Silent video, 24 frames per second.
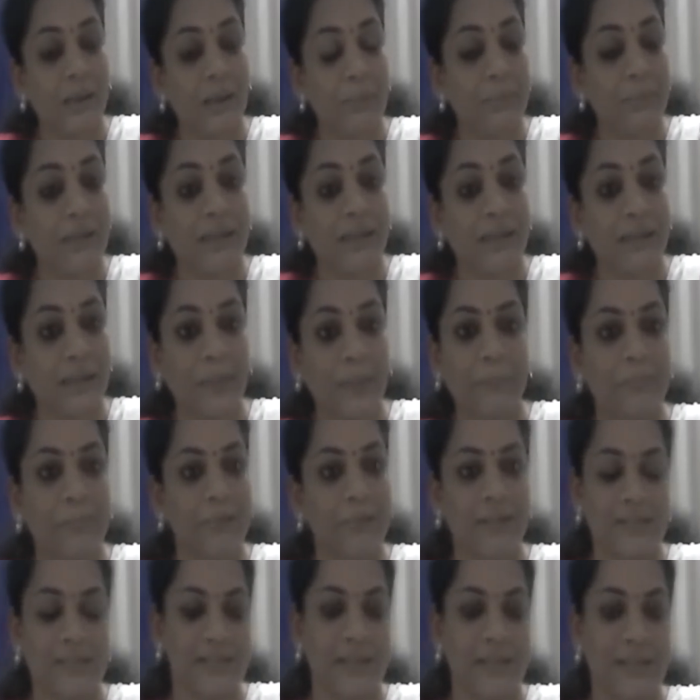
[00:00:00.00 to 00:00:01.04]
built temple
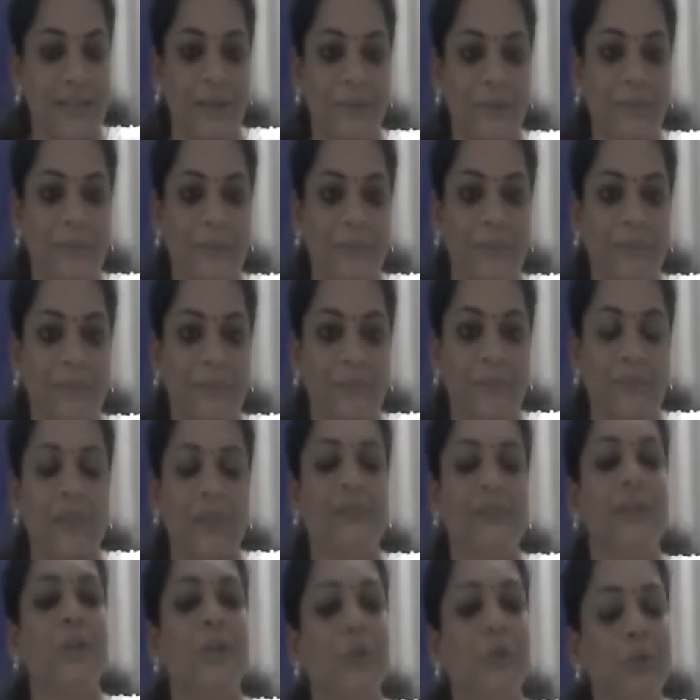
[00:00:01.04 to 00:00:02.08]
is there.
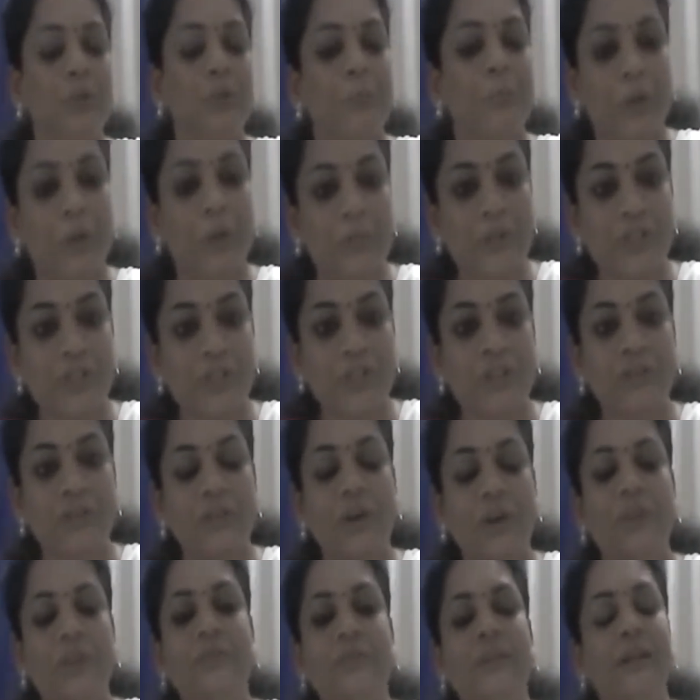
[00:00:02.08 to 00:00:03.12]
We took the permission
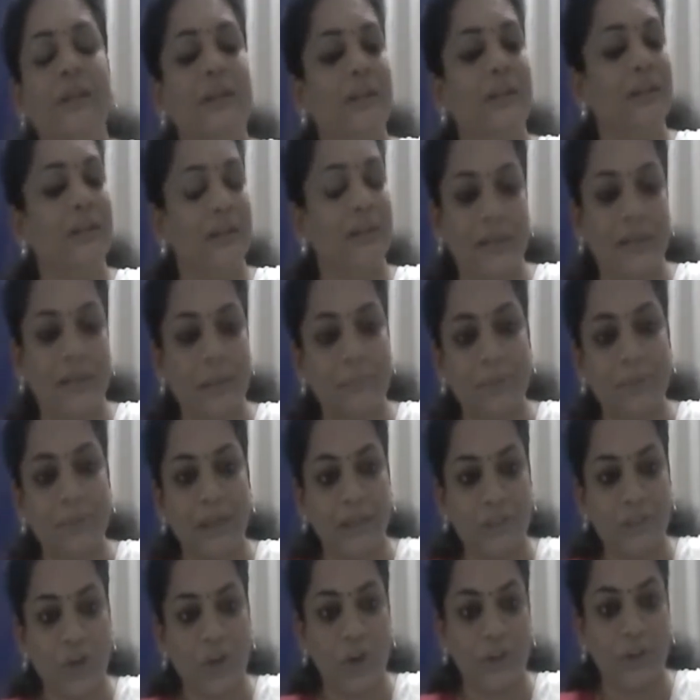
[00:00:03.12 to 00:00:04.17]
of the temple
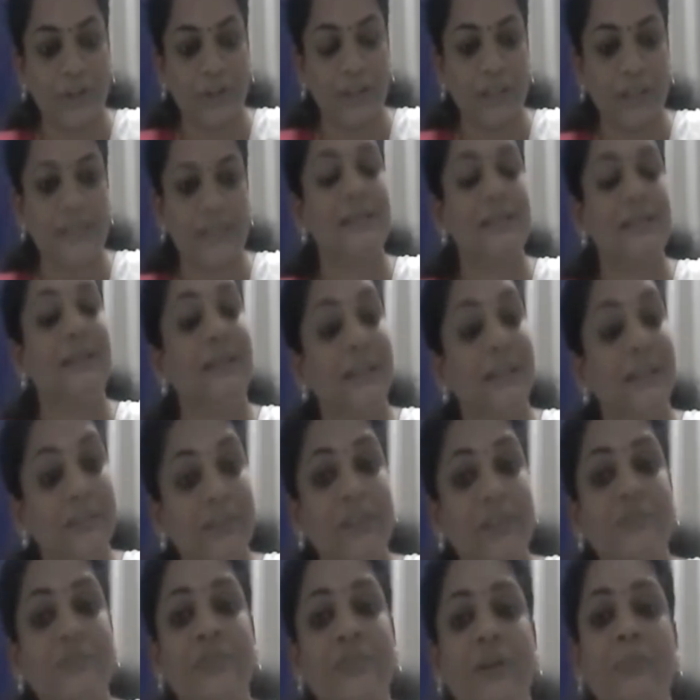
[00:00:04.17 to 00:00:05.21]
authorities and
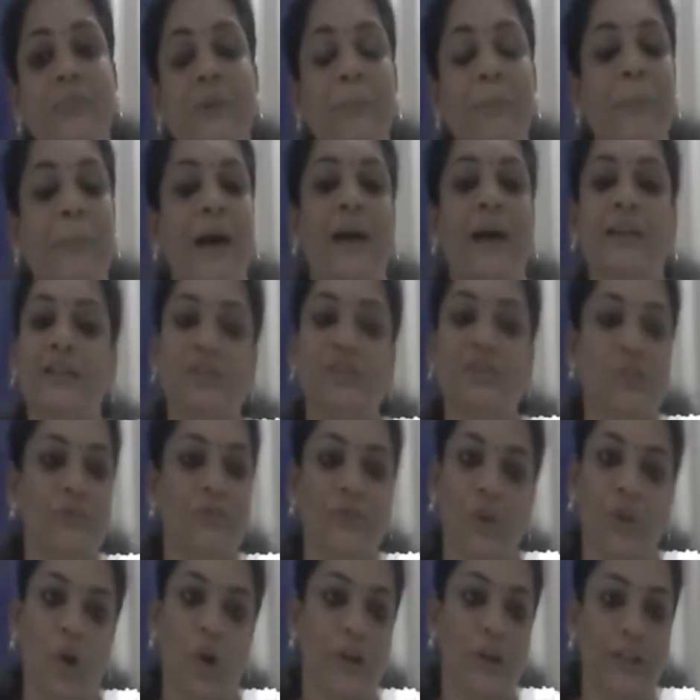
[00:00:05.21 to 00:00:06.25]
even from parents of
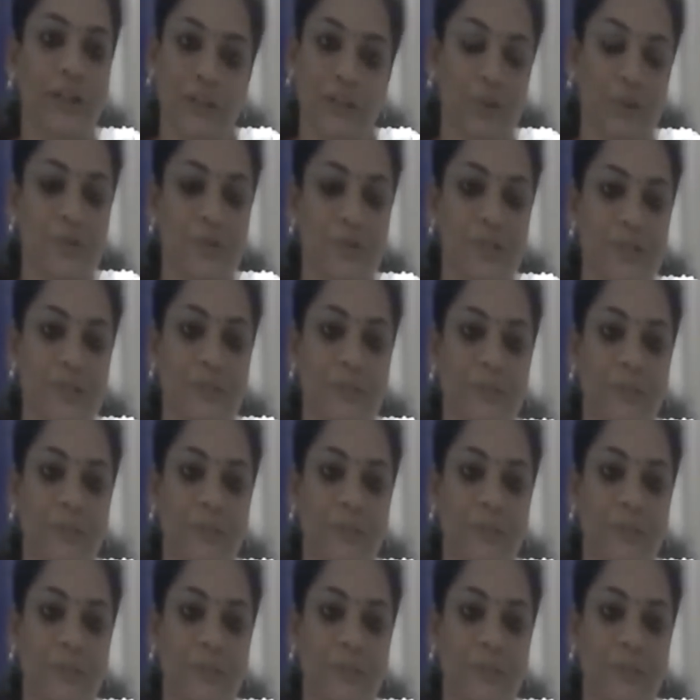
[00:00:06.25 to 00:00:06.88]
non-Hindus.